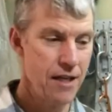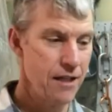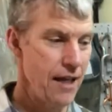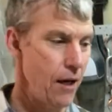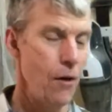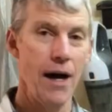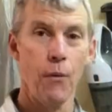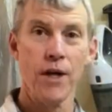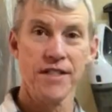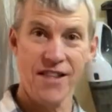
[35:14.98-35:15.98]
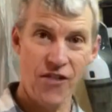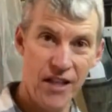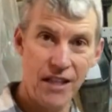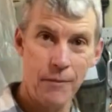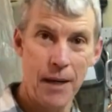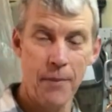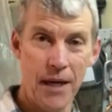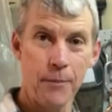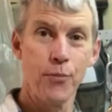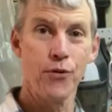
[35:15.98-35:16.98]
Now, I was thinning my
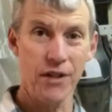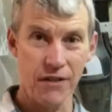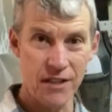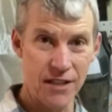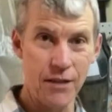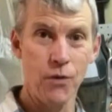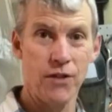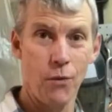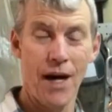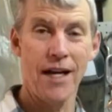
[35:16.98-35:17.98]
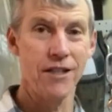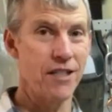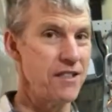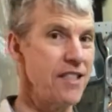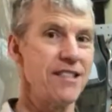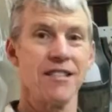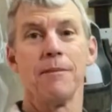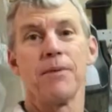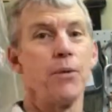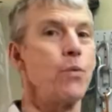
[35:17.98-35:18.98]
paint previously with the Wagner because it
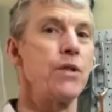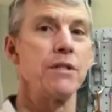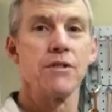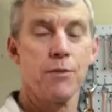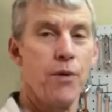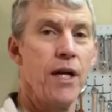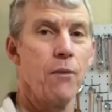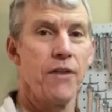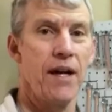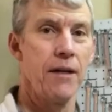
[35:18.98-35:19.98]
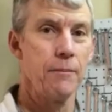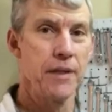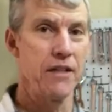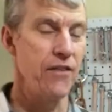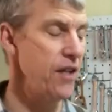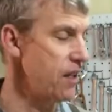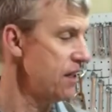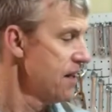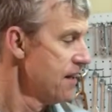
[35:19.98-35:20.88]
simply wouldn't spray without it being thinned.